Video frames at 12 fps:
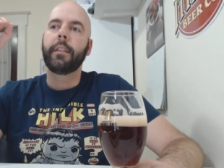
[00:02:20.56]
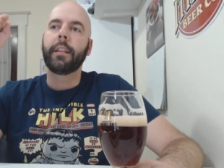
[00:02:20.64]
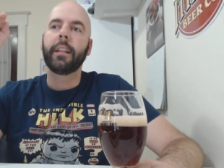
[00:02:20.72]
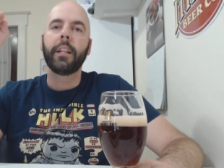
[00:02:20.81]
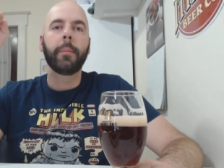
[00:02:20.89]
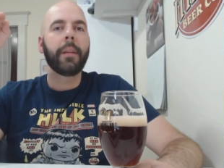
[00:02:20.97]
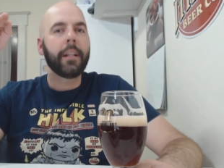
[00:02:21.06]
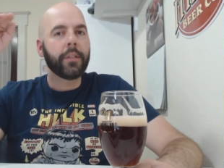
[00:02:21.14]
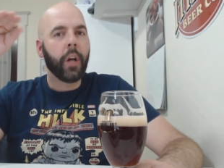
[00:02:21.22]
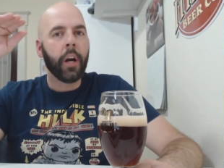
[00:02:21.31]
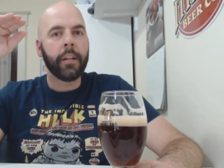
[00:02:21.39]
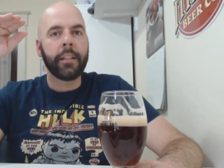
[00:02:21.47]
You get a little bit of that
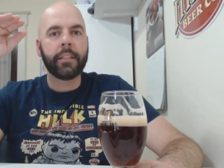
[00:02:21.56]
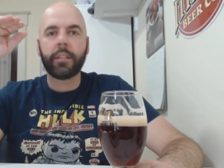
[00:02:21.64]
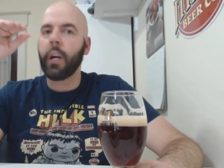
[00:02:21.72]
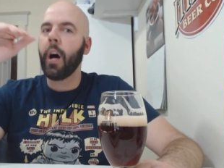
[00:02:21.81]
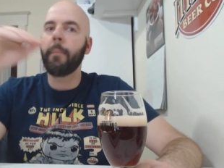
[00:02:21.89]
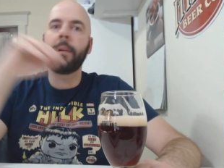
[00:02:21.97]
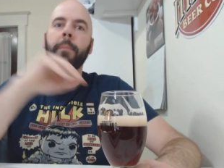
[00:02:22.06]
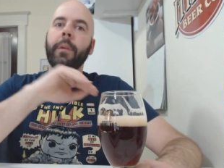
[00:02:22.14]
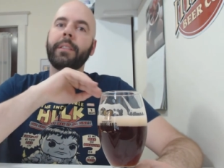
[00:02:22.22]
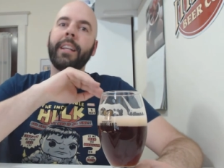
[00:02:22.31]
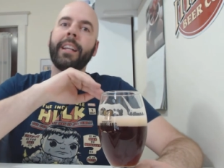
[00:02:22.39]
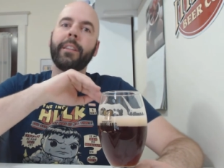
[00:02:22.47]
tartness coming,
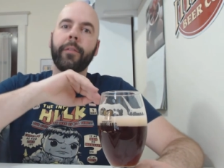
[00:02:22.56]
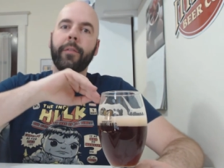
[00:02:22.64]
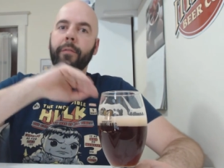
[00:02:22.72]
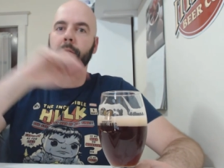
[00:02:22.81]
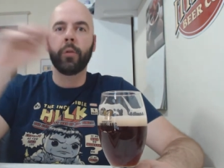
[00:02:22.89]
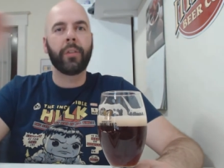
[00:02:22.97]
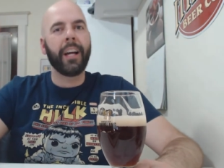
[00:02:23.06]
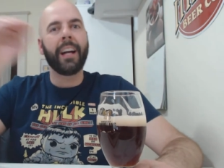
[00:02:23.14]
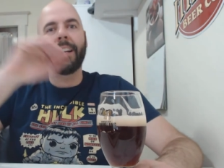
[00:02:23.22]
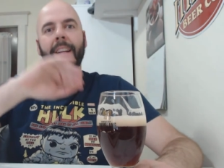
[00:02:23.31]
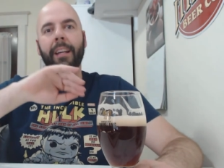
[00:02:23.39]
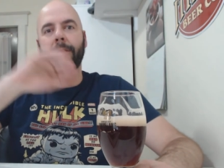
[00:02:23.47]
but then the fruit
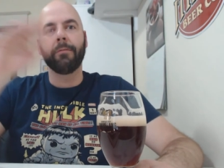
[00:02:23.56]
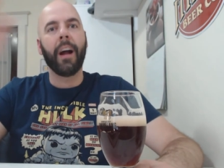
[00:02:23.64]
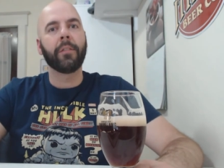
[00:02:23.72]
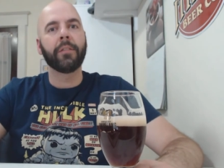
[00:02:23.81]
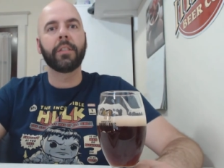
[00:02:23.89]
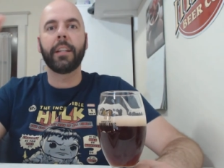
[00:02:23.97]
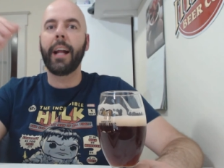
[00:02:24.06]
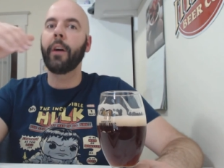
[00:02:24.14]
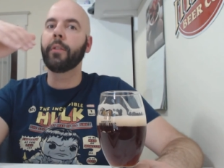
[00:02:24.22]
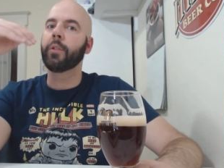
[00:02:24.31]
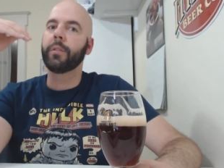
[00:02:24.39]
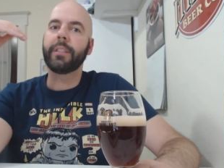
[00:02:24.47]
kind of like rounds it
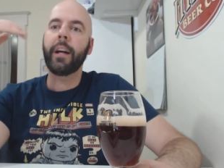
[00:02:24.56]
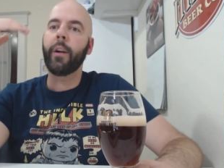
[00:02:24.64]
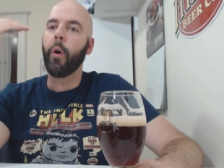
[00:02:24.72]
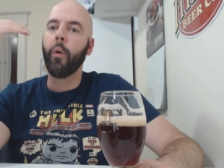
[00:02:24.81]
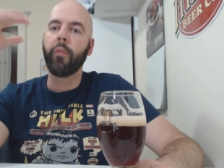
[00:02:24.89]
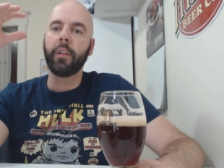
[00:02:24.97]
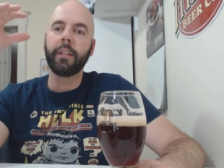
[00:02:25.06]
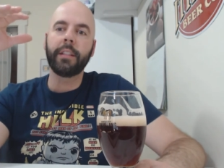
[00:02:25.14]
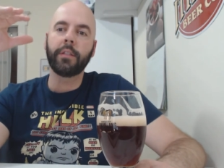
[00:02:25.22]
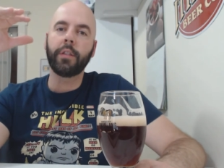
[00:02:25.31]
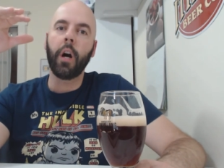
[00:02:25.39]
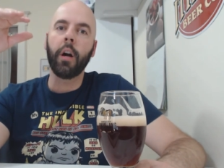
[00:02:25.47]
out. So it's not
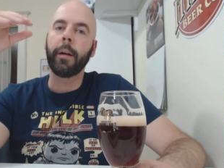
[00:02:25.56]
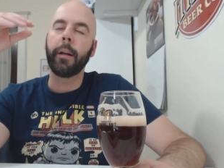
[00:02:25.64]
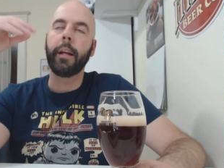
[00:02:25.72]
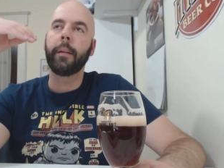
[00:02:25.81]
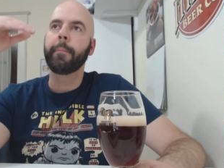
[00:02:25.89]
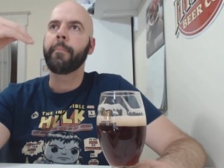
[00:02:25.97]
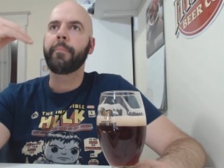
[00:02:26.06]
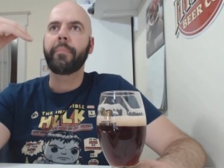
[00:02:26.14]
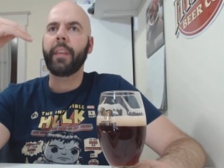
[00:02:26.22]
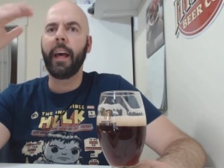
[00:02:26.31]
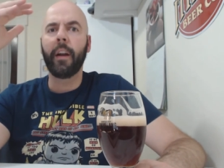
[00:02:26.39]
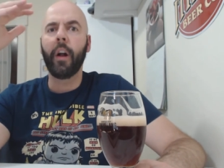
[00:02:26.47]
overly tart
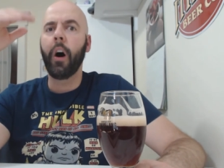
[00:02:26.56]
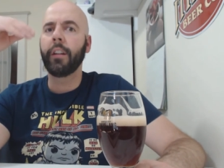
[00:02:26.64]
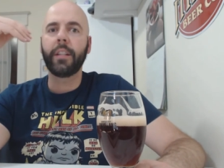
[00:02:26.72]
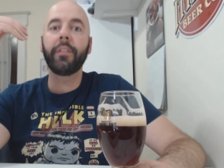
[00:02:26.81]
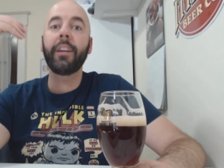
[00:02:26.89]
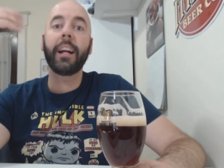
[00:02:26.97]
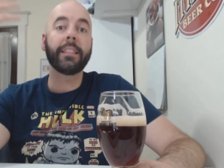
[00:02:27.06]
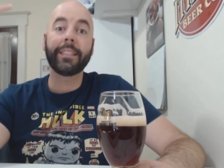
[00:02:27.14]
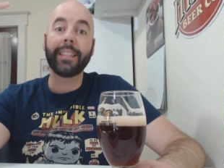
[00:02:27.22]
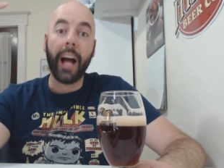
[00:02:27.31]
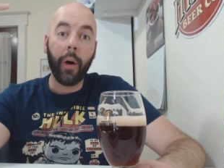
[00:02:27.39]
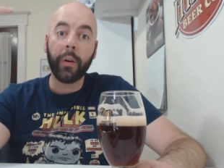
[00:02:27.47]
at all. It's definitely not a
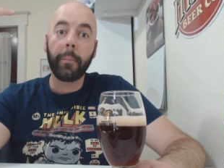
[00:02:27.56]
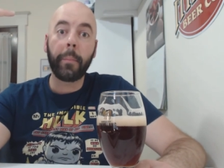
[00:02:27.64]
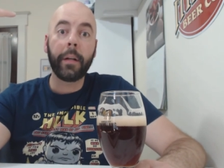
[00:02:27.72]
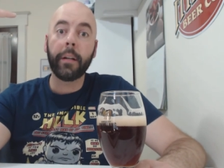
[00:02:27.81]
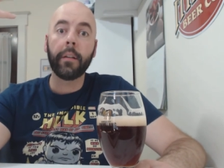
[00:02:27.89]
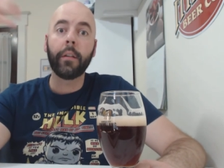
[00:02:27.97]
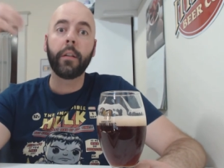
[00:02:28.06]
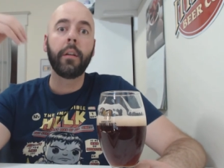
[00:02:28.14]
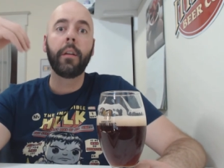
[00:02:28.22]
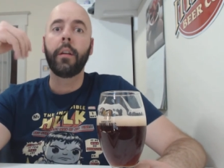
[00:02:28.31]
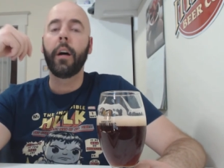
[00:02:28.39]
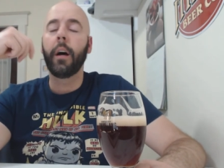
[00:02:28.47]
sour beer
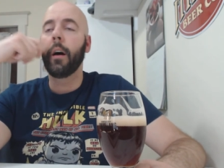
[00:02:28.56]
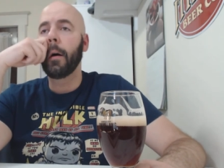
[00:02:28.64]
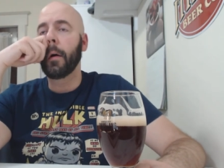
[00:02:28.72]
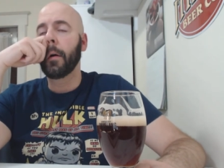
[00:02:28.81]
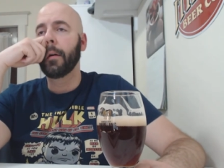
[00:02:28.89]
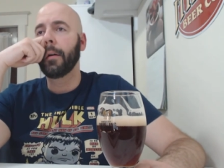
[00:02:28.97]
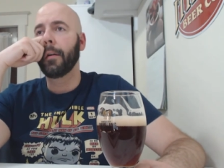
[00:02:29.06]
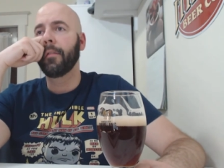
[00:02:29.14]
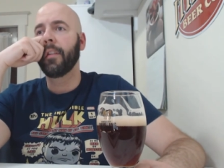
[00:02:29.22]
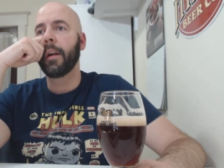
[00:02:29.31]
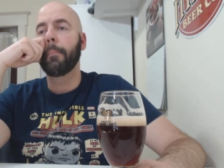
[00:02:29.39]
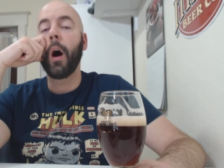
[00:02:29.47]
uh, or, or
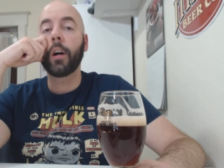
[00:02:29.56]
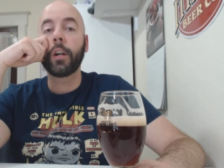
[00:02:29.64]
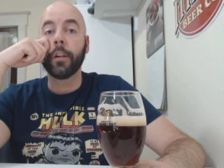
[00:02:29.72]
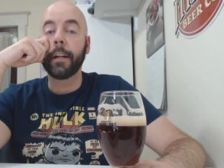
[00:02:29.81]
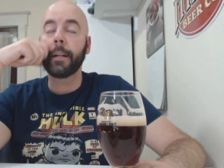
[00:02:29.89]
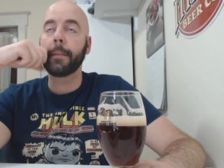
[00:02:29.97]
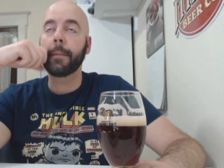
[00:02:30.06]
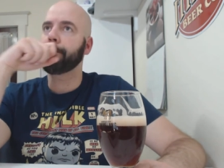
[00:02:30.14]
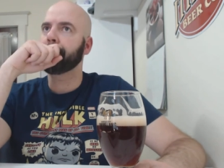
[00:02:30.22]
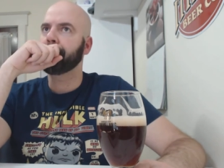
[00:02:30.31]
very puckering.